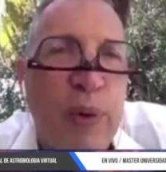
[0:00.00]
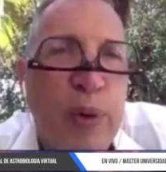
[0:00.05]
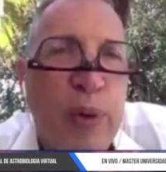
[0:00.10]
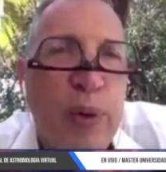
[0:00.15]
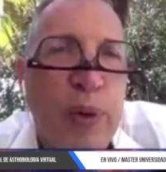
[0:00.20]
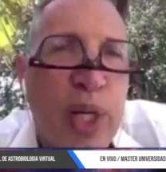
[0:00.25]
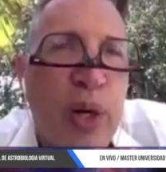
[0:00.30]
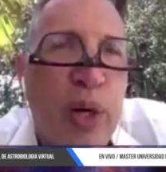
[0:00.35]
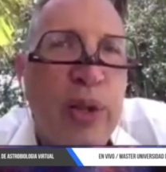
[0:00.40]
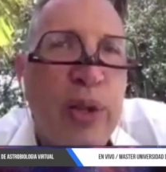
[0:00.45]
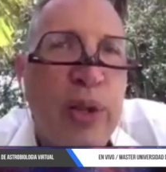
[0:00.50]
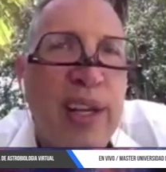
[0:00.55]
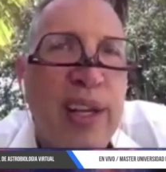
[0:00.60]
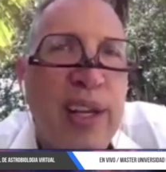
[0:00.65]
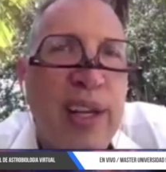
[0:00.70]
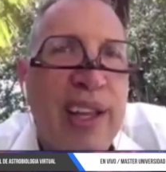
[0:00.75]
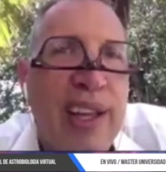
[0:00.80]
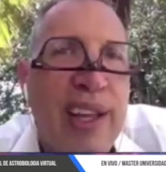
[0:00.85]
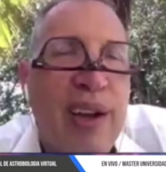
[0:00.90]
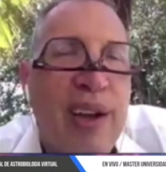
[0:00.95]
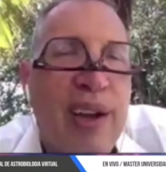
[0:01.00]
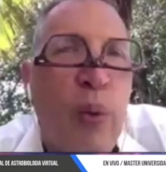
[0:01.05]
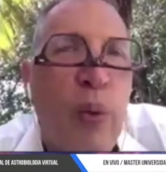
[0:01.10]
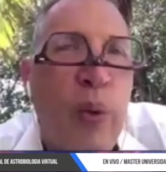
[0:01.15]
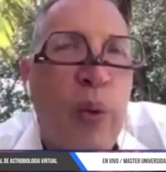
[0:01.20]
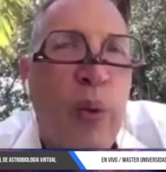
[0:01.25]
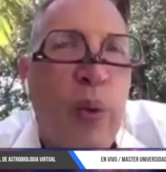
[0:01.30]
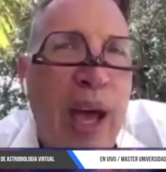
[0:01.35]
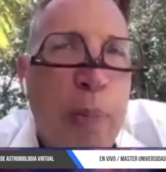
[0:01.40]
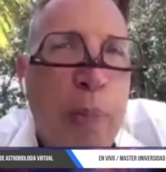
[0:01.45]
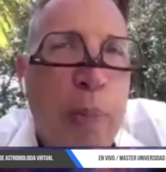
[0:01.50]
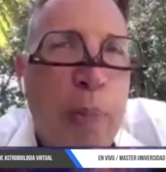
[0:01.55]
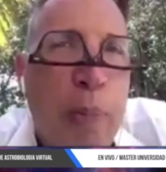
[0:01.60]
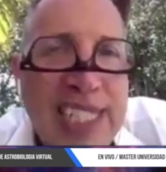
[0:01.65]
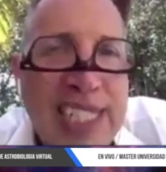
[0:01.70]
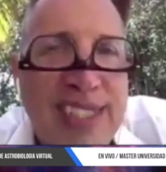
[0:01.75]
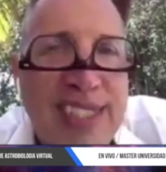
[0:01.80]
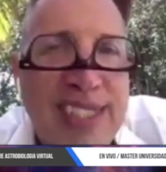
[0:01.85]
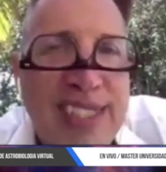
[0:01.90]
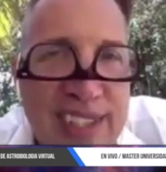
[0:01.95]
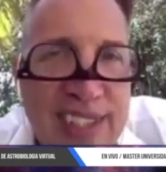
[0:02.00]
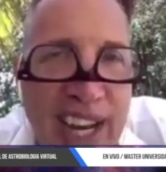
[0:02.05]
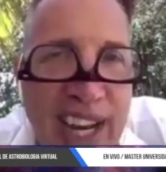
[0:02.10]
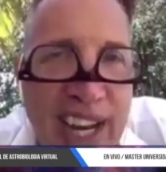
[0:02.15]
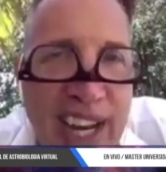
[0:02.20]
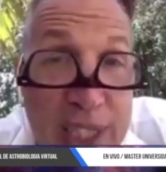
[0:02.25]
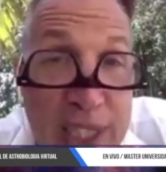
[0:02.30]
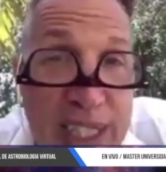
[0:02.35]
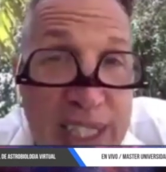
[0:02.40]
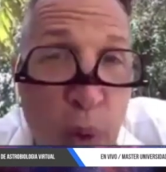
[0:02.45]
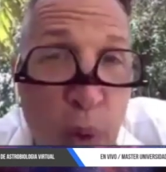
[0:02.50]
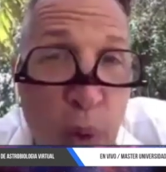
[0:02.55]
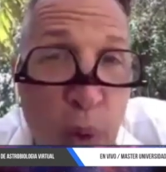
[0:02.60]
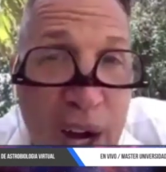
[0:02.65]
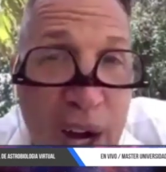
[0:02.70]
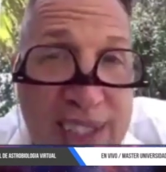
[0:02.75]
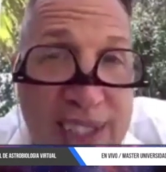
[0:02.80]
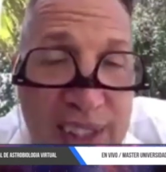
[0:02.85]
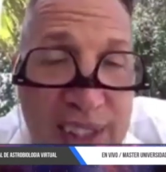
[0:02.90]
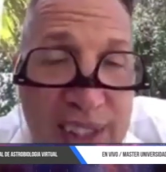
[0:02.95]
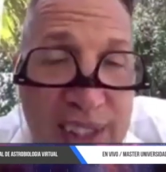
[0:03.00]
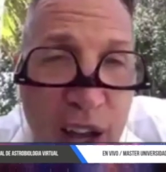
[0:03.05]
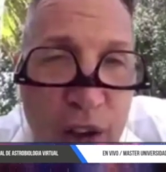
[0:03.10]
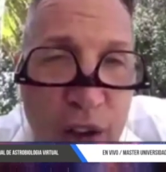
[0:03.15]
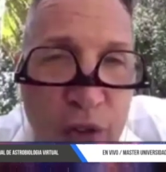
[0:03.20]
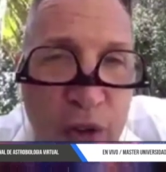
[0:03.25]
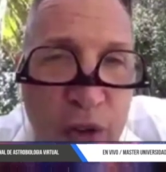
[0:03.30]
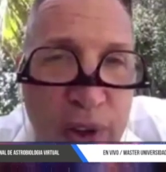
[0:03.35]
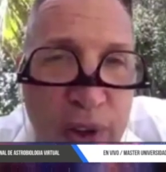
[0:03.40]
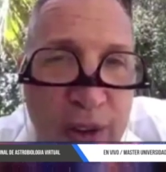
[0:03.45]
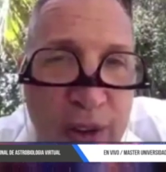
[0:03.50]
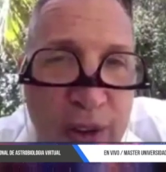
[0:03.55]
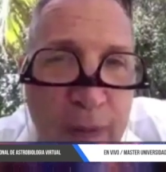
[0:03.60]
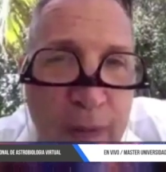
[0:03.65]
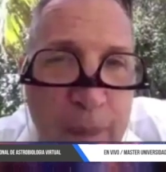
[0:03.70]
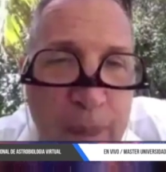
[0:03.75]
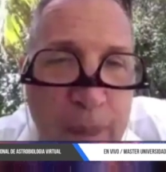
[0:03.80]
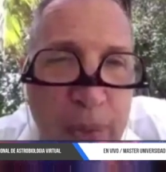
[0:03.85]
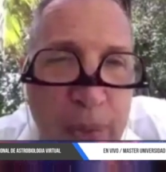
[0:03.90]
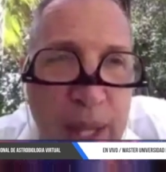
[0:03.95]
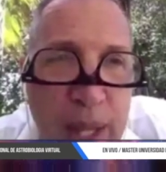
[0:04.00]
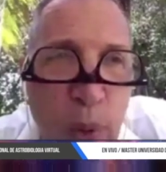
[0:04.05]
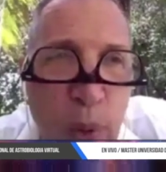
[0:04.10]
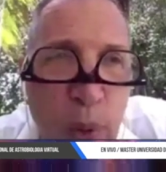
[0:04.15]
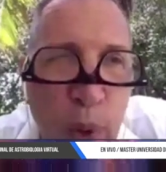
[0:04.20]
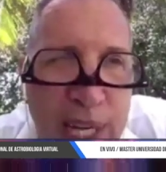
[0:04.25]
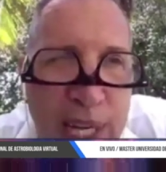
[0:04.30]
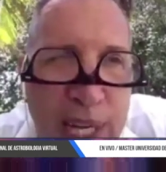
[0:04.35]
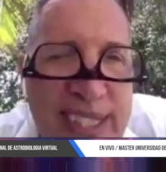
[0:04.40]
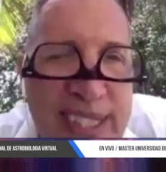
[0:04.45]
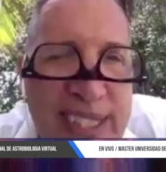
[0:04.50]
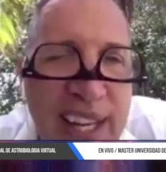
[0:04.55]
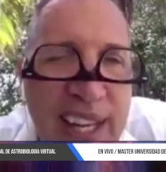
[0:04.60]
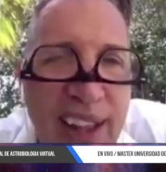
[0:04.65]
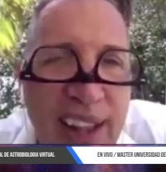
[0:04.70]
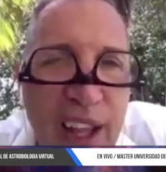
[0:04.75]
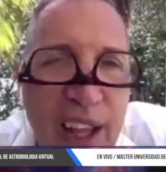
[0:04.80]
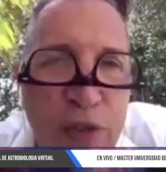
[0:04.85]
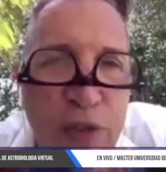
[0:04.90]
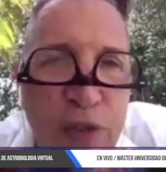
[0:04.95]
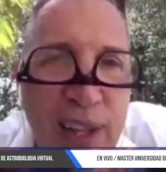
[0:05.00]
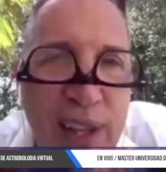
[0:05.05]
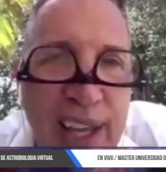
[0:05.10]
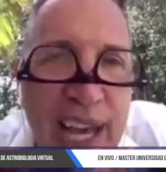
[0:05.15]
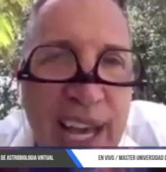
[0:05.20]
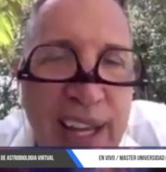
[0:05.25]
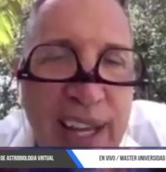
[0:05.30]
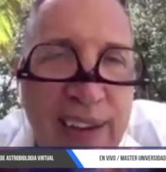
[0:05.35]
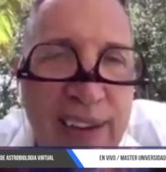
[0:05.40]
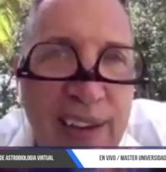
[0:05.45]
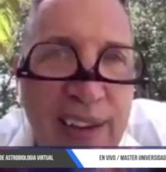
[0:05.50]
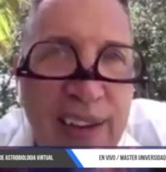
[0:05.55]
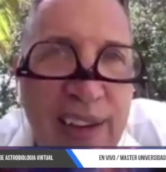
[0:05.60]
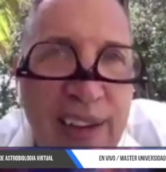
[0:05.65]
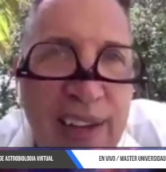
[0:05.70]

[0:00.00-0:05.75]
when we show that place inside of us that wants love, we send love to that.